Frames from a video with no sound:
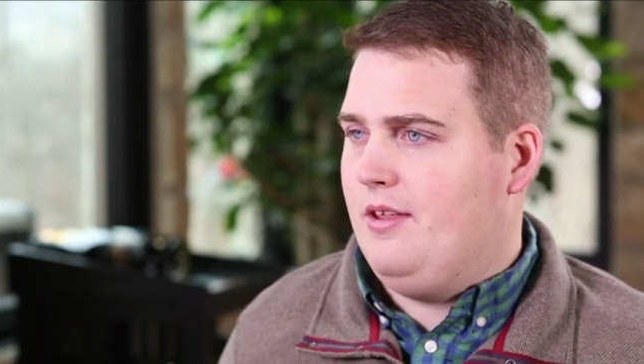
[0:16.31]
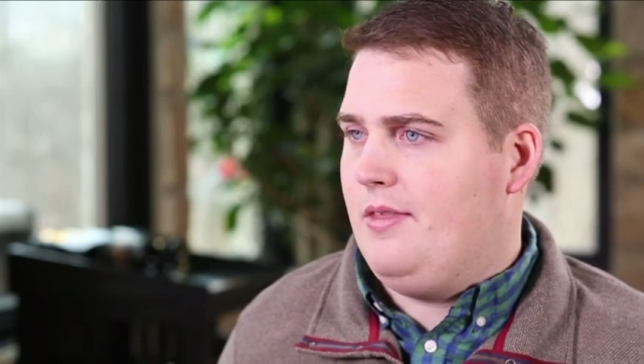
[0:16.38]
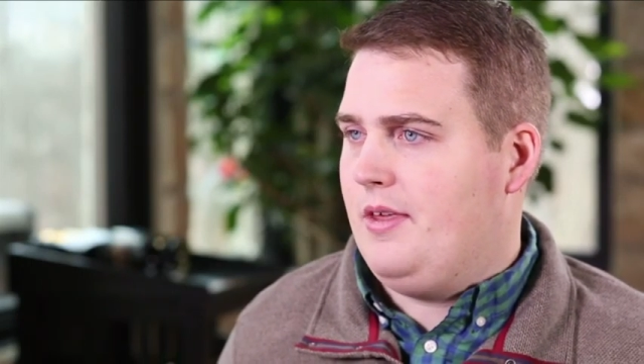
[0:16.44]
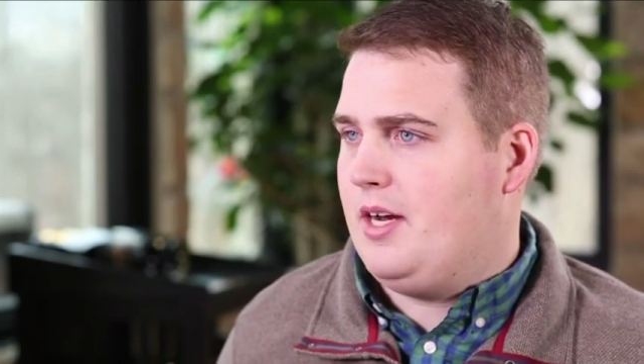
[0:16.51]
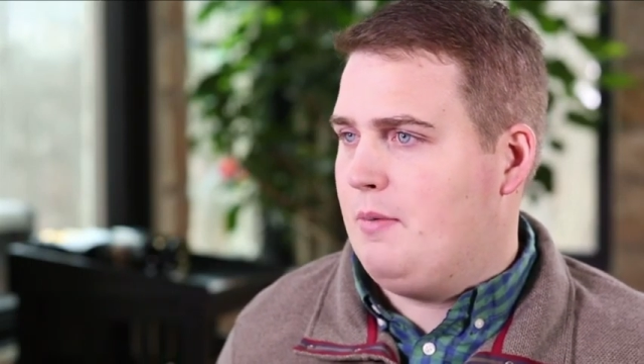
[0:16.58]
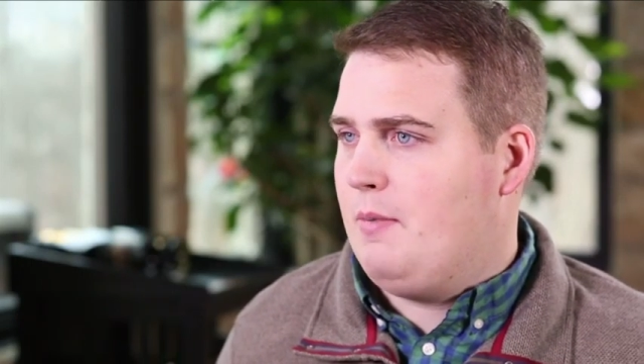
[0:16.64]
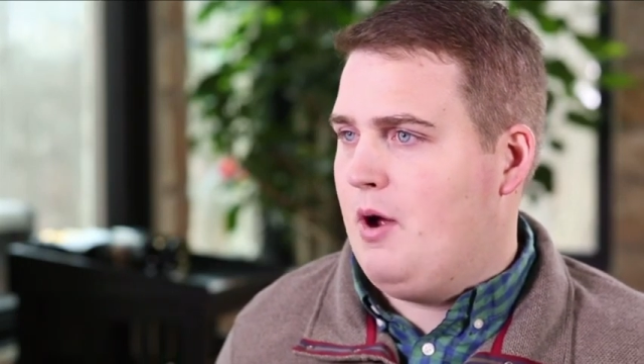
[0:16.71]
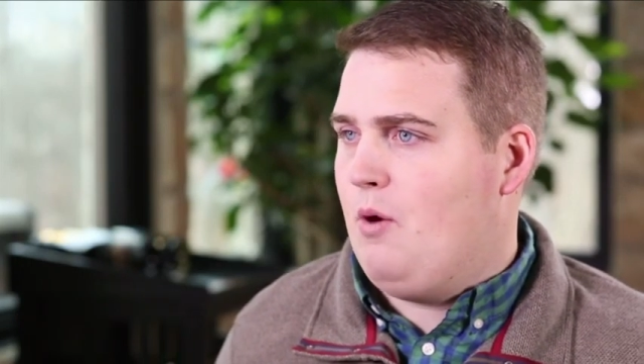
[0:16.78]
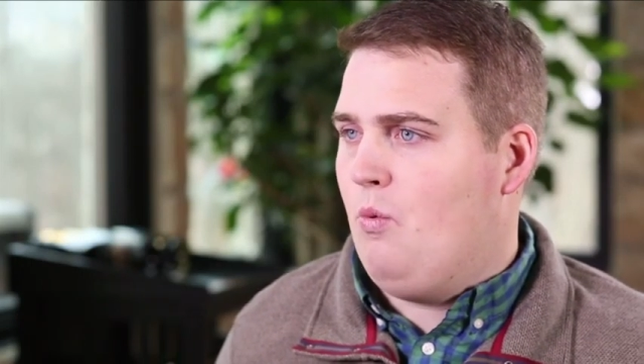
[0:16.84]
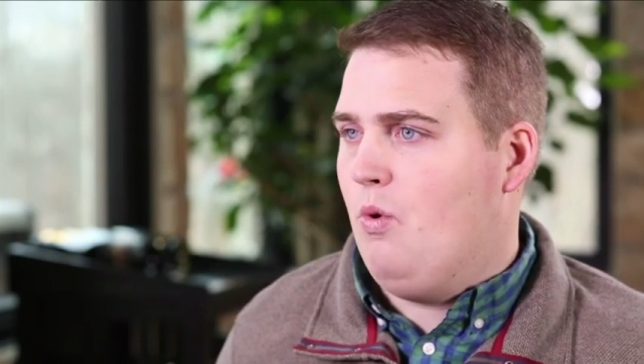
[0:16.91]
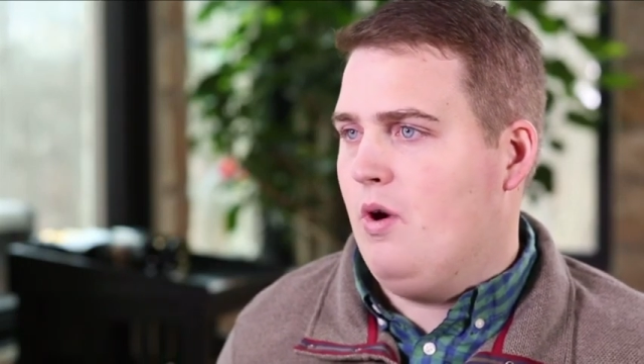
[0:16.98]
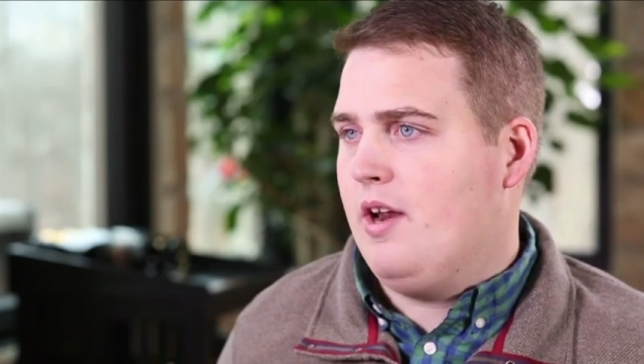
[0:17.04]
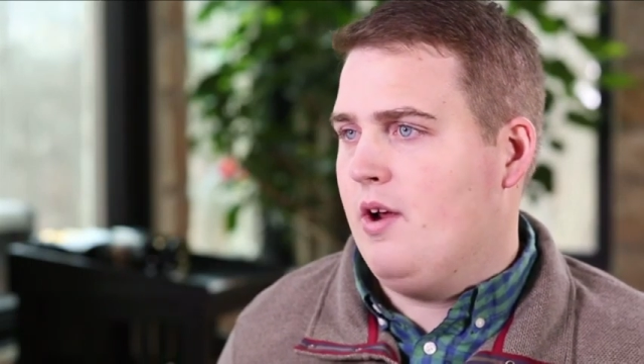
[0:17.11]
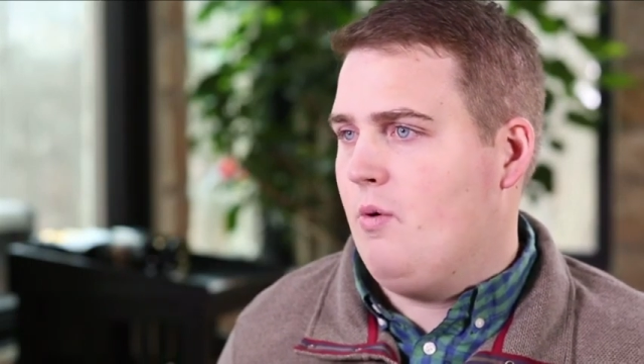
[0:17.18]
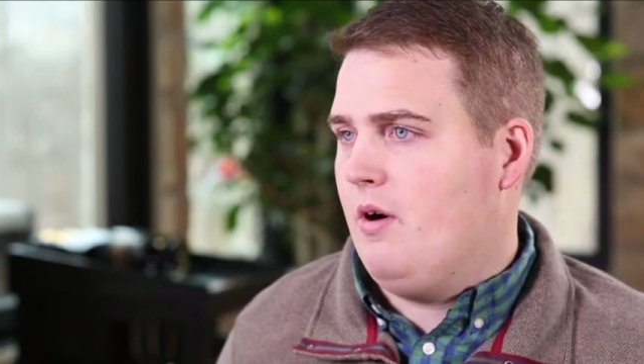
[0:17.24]
think about
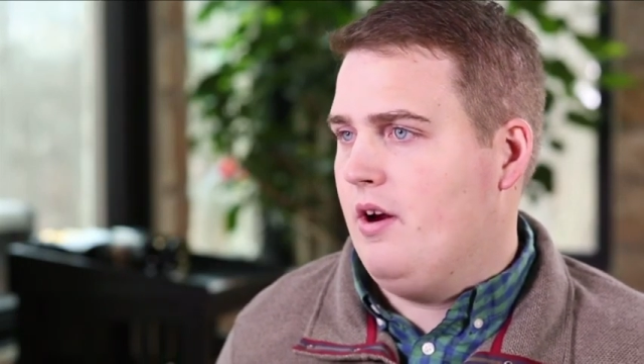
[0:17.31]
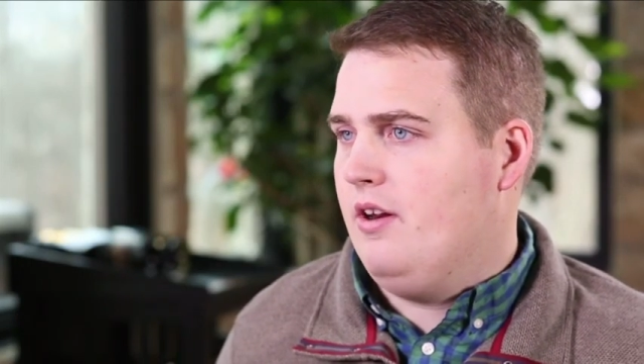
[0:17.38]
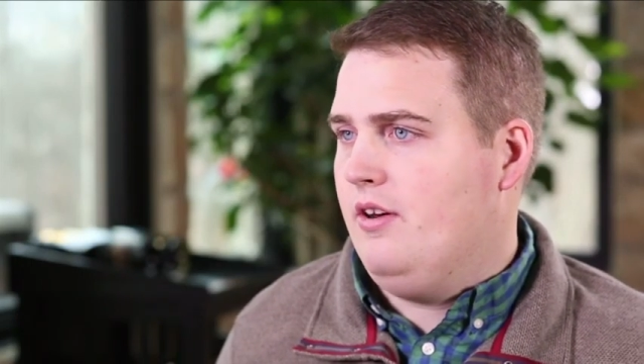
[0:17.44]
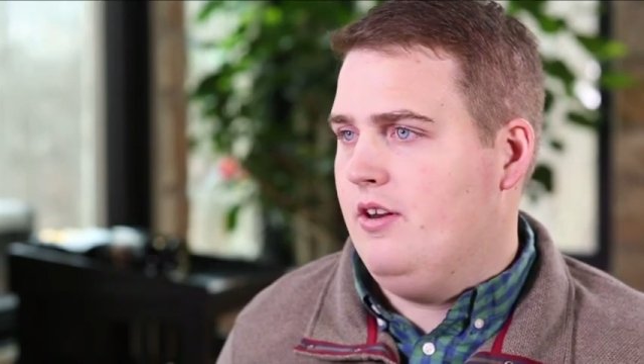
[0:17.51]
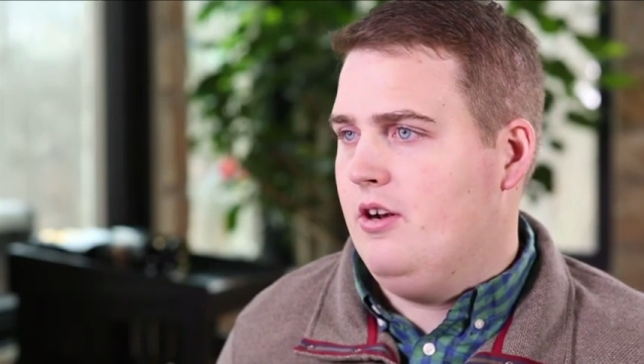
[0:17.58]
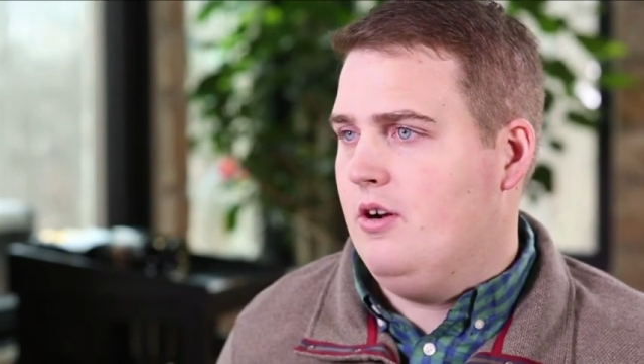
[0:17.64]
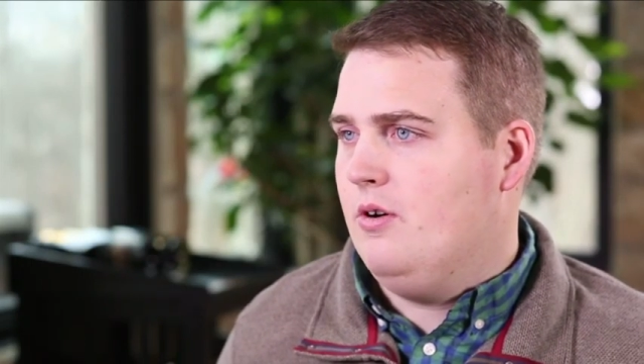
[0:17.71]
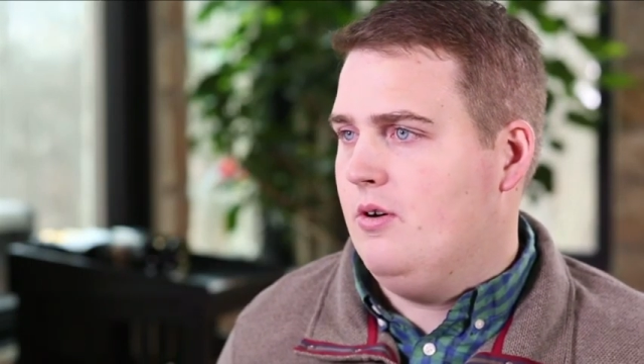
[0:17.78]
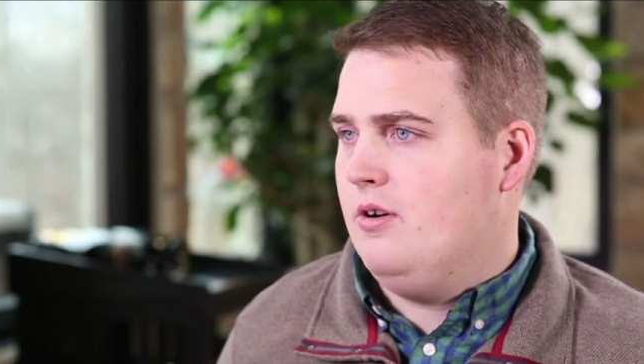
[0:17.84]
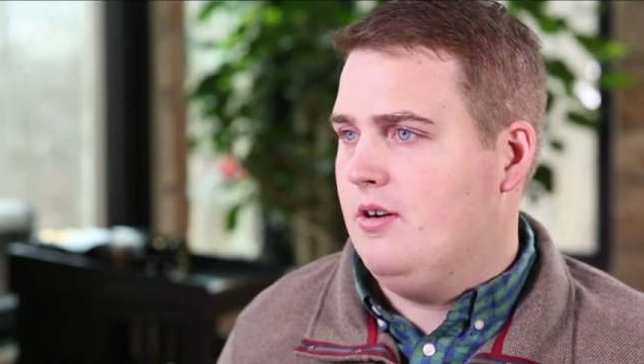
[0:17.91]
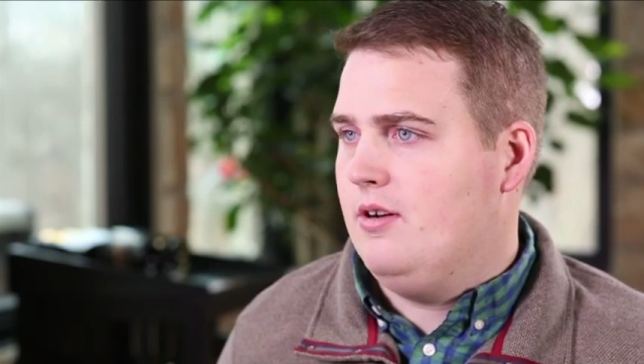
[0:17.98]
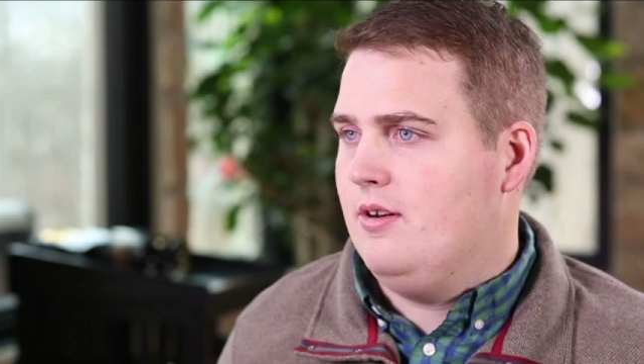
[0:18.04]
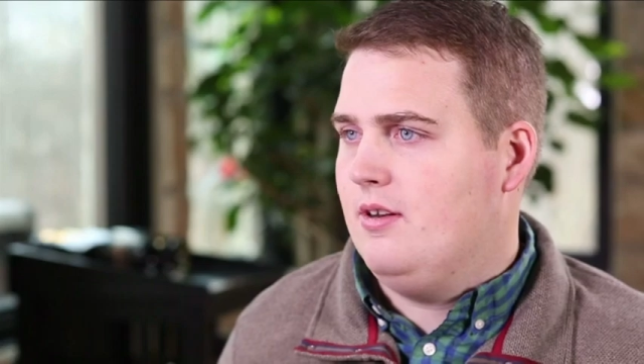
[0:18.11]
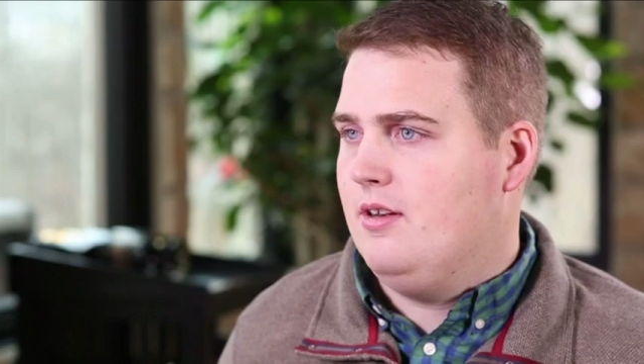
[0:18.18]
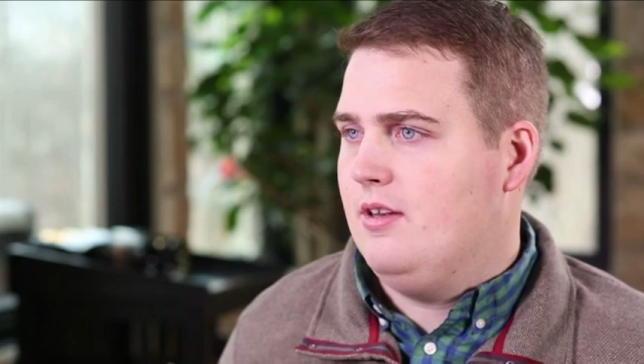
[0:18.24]
what I want to do,
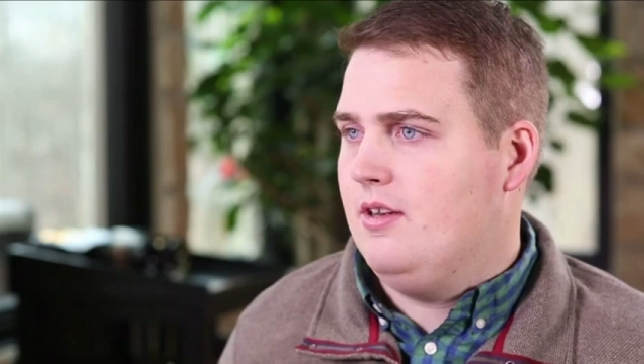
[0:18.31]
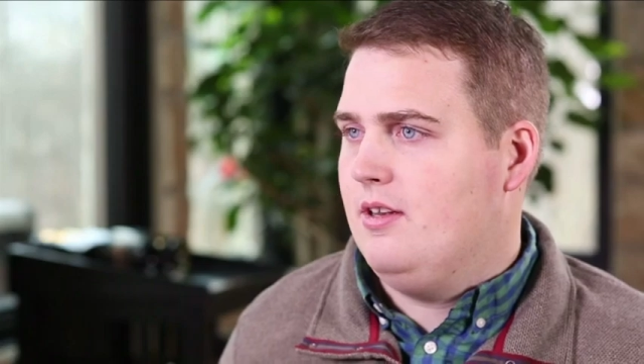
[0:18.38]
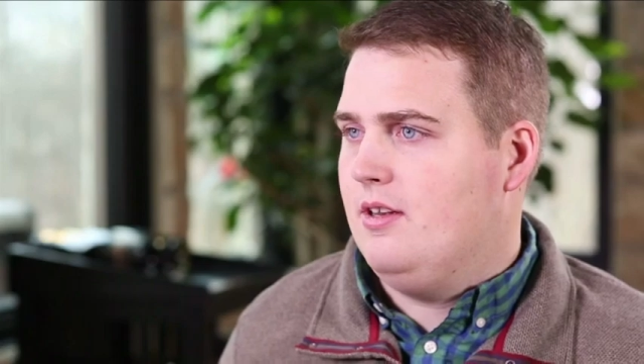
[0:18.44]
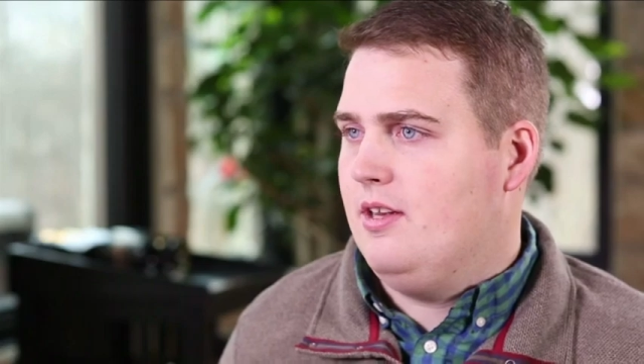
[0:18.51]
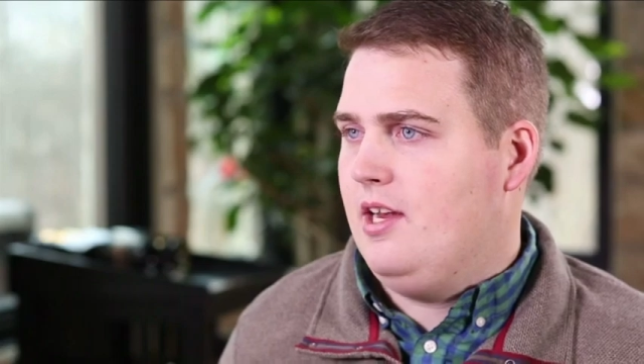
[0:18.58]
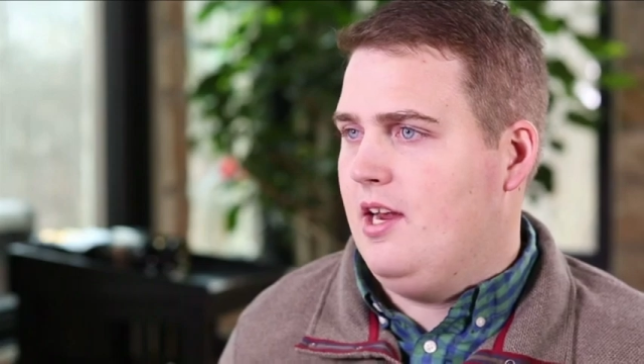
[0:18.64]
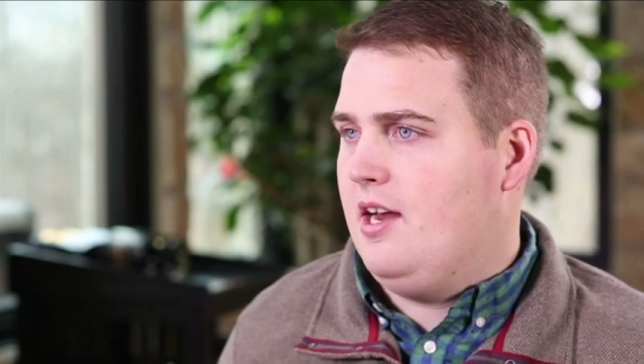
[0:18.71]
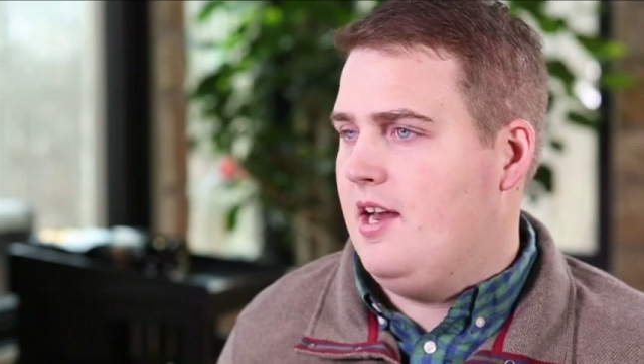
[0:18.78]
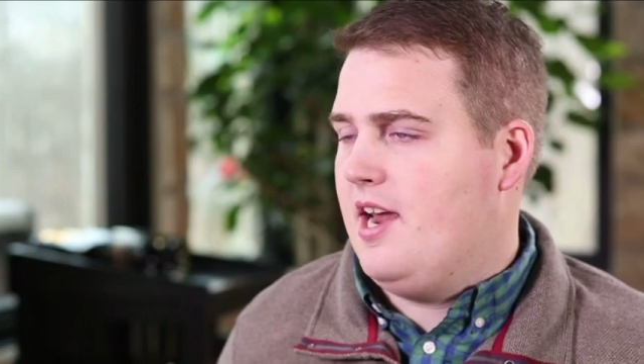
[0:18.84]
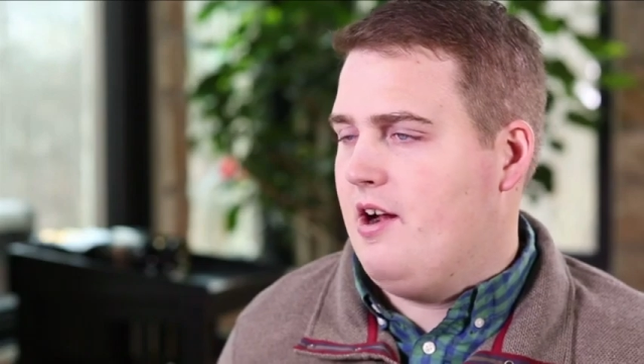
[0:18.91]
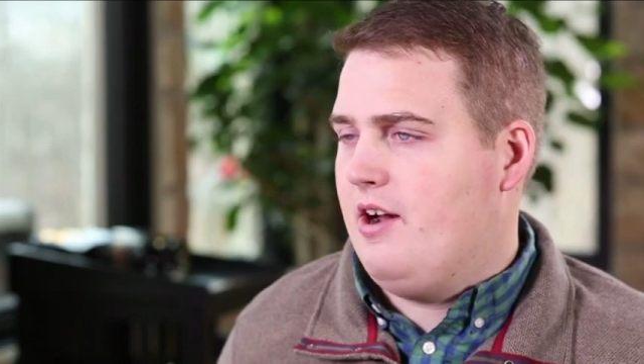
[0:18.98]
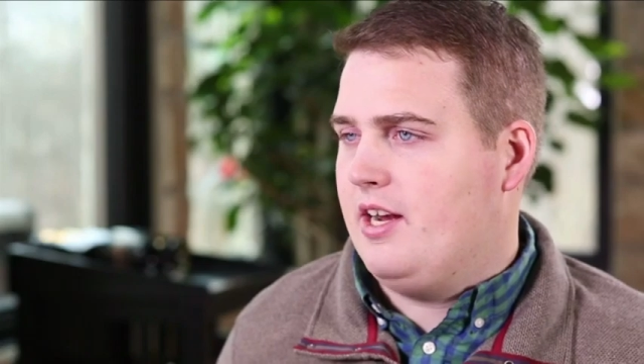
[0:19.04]
and now